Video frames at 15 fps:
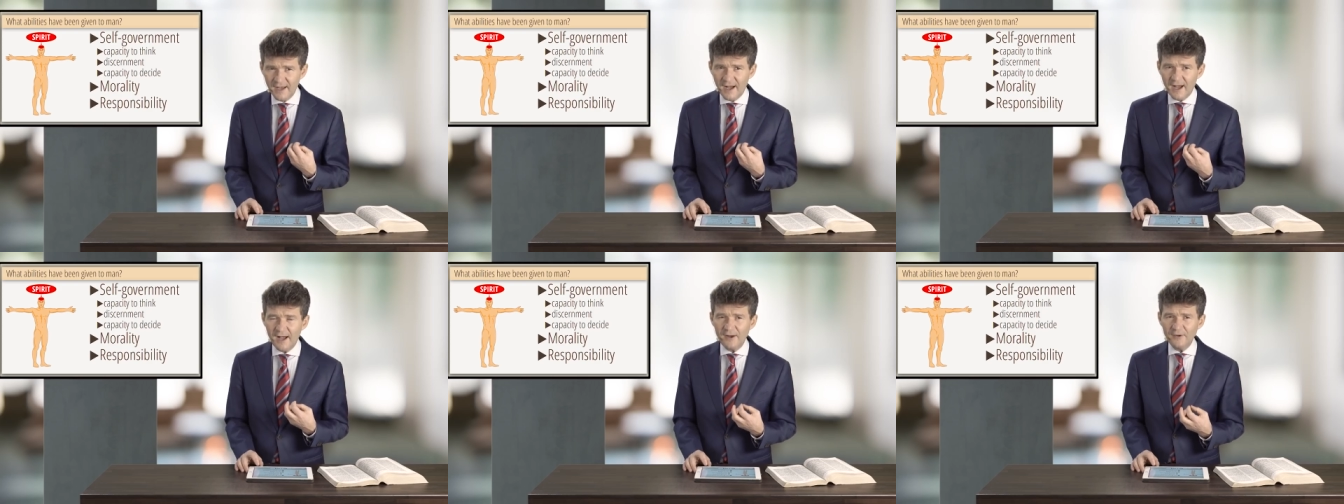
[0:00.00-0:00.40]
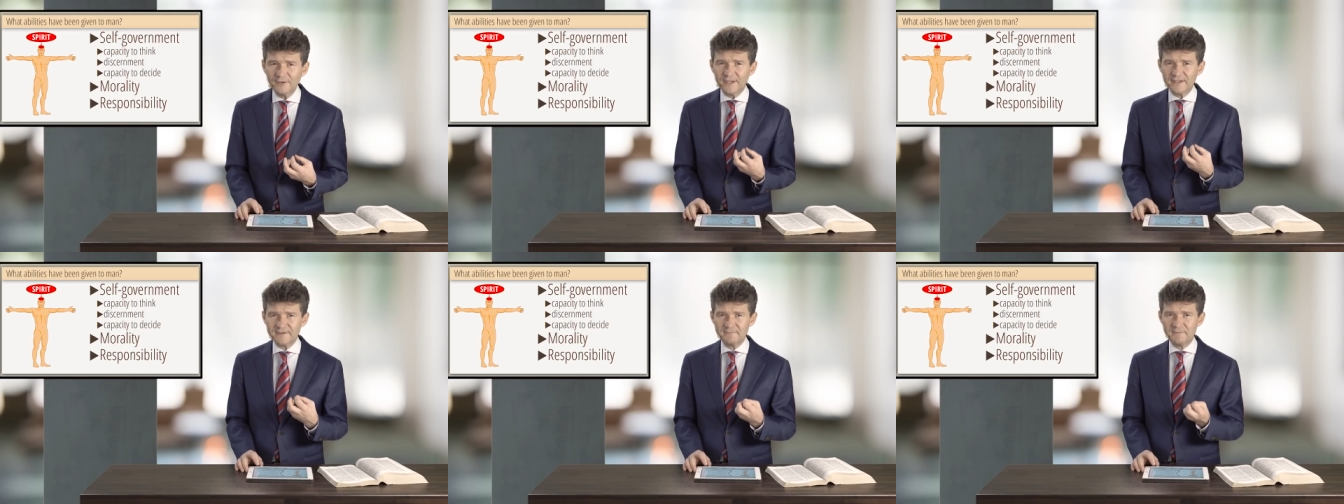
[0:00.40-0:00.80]
how
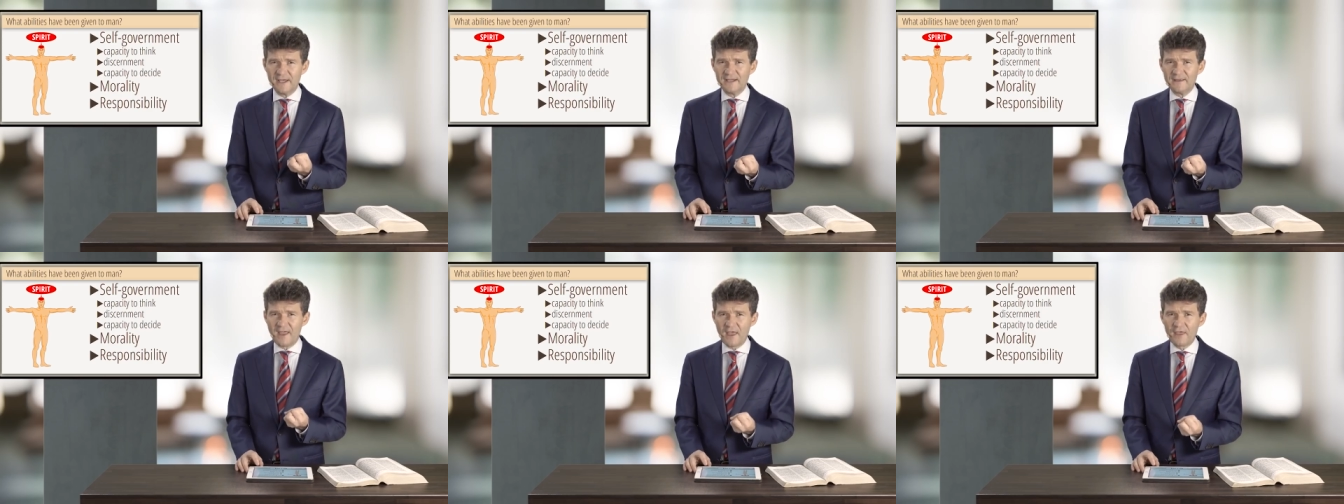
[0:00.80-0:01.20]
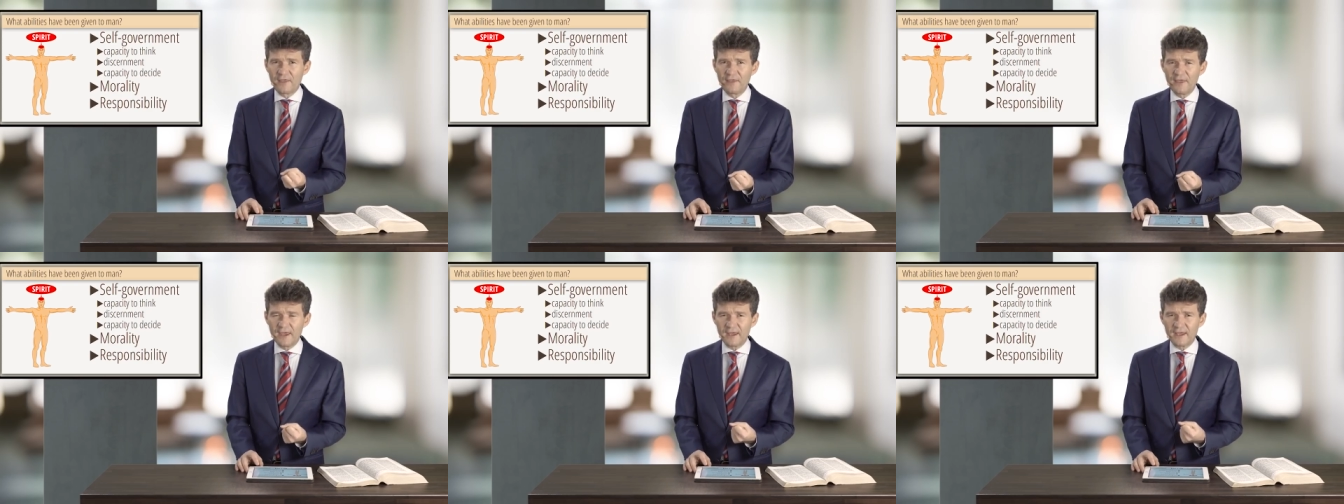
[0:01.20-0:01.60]
does man
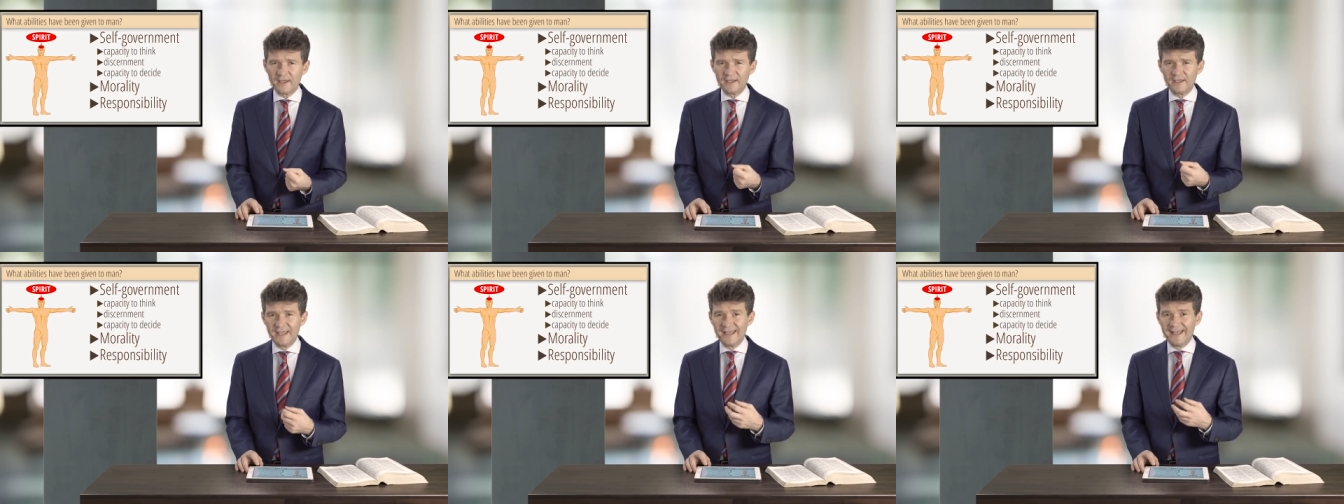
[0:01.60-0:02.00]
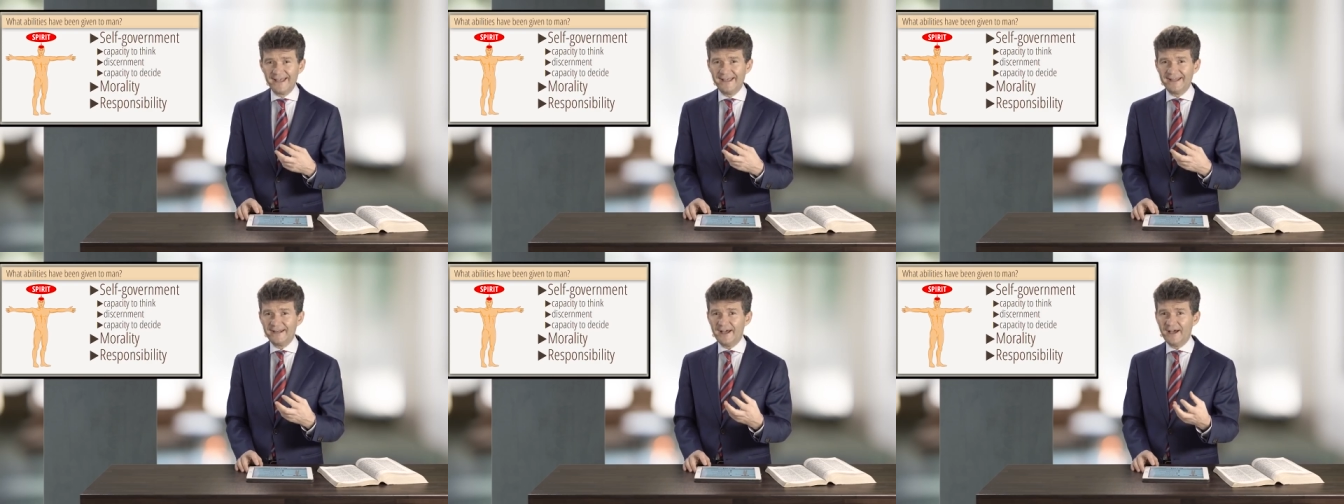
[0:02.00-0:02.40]
think
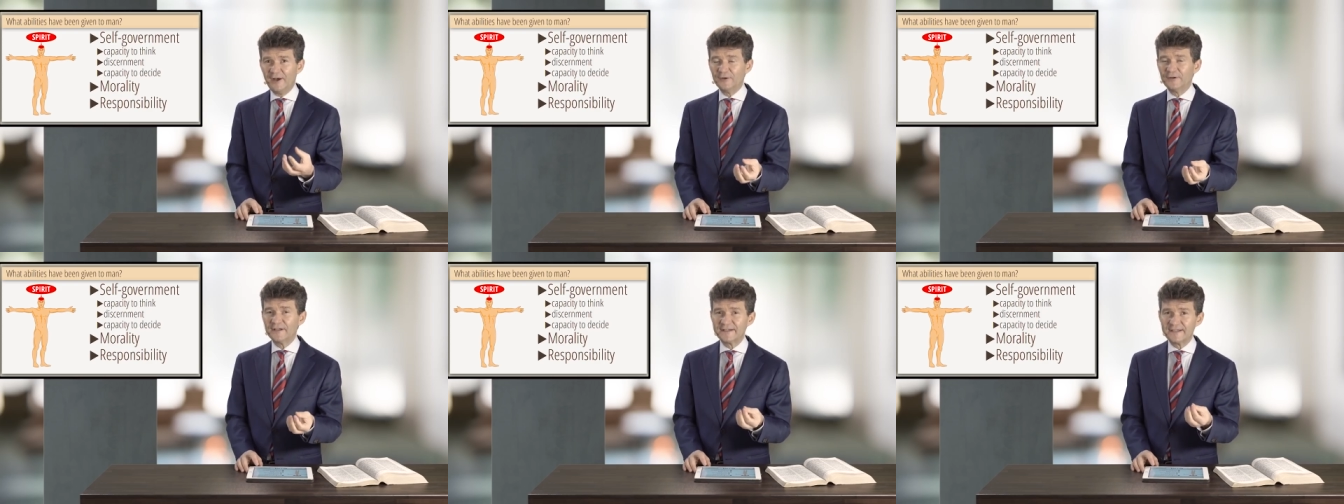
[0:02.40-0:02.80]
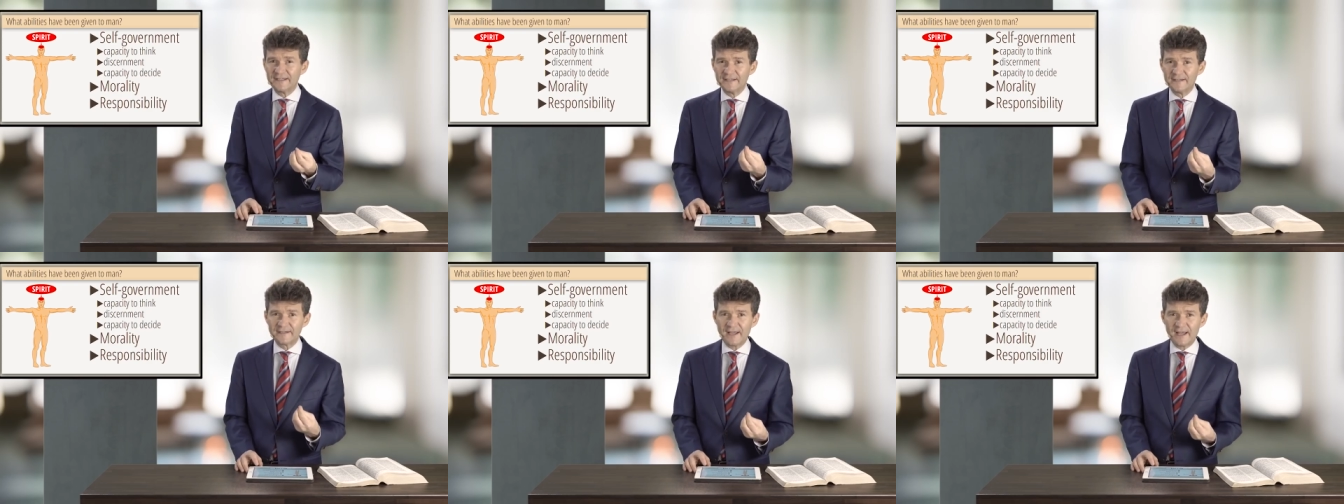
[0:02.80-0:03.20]
and how does he
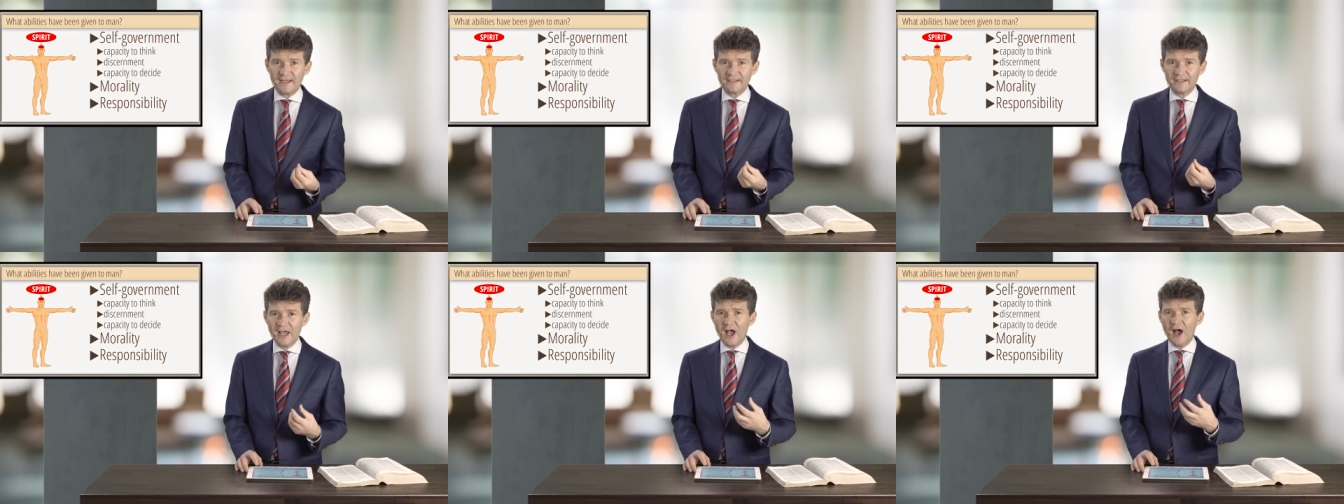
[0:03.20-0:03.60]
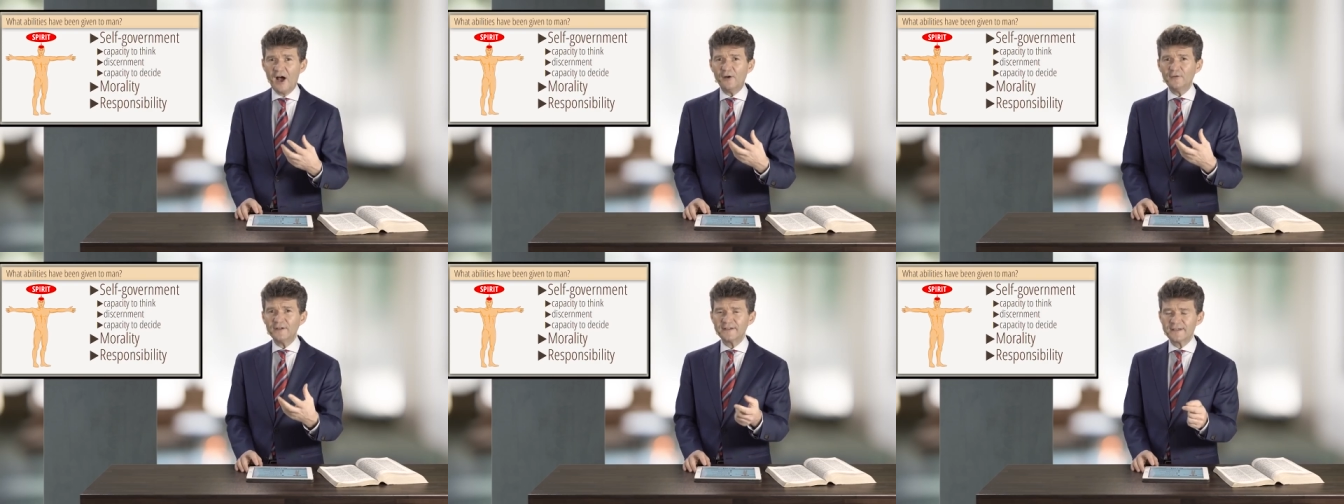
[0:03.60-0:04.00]
decide?
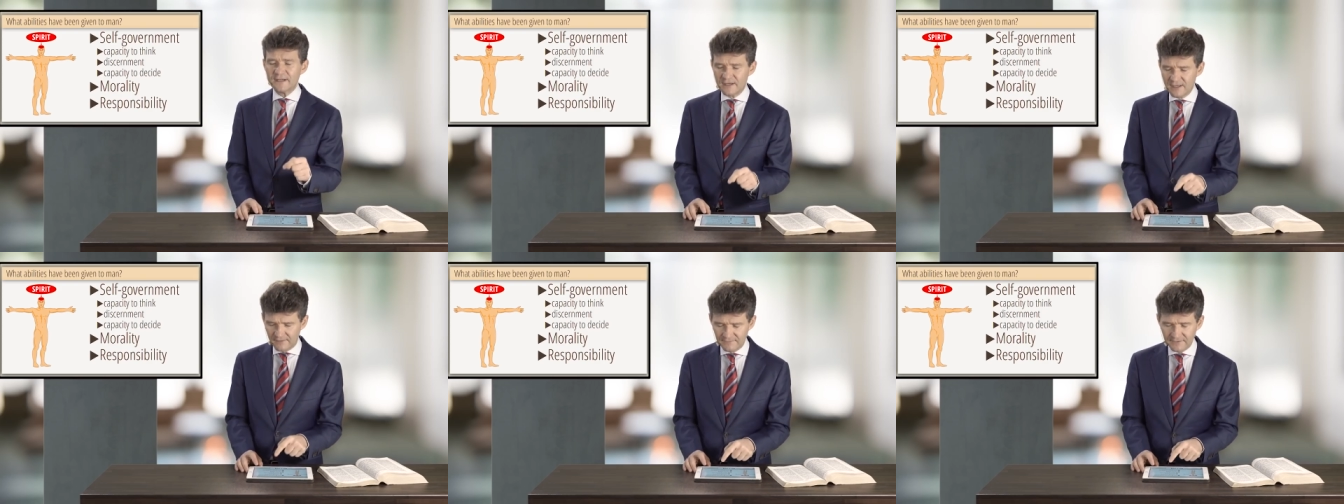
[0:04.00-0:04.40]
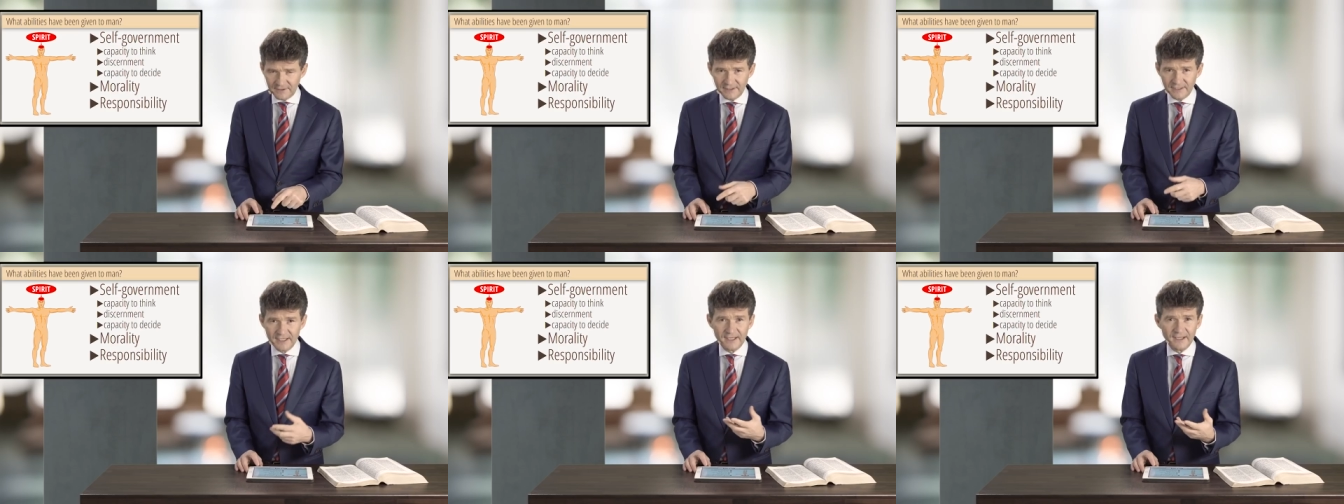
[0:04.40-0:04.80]
How does he
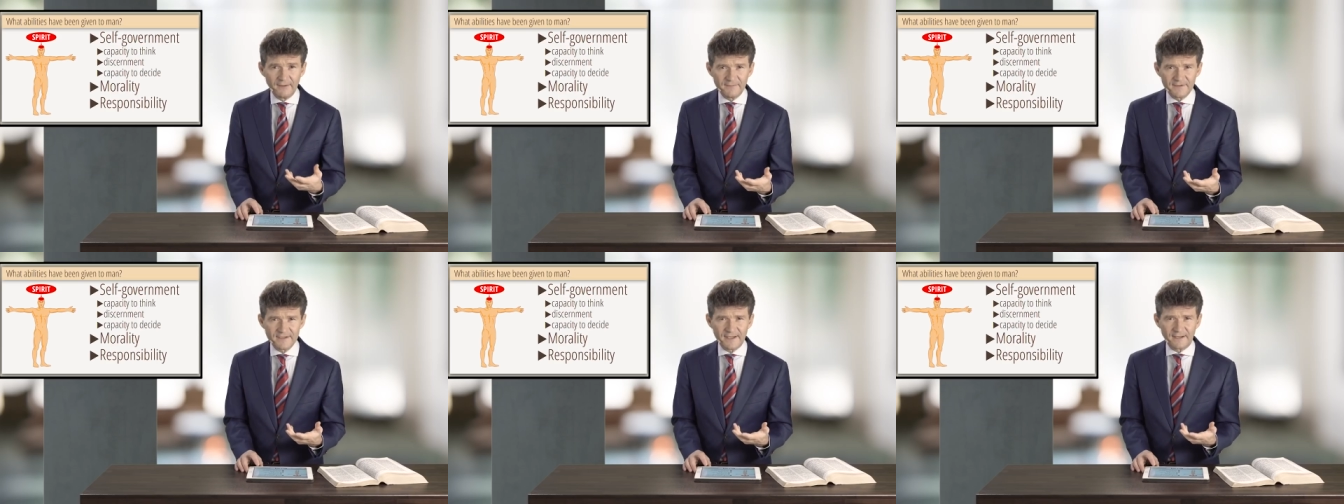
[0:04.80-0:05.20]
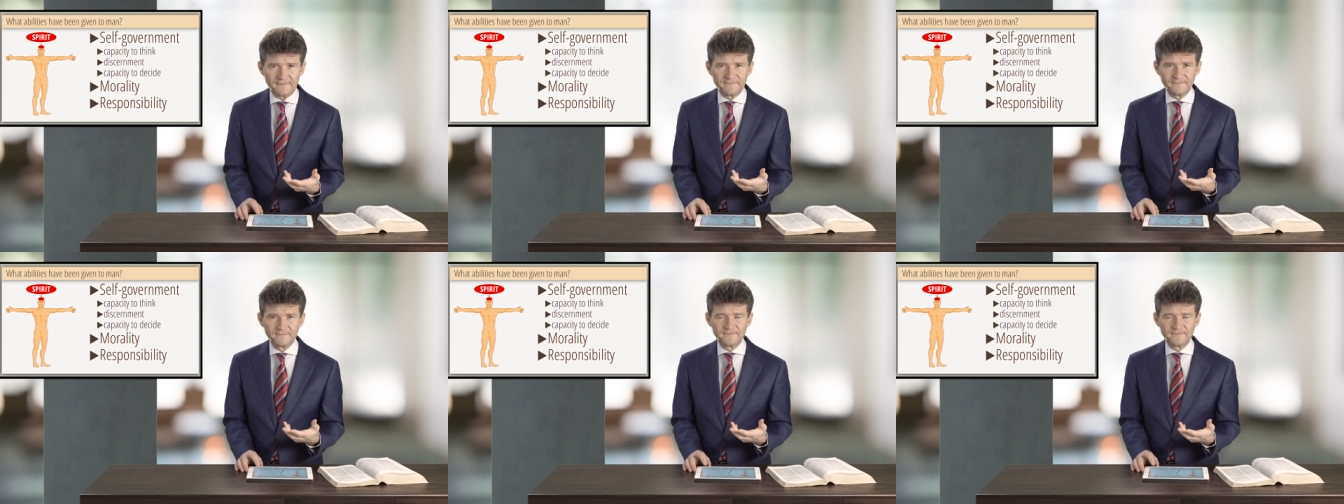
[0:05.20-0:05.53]
govern himself?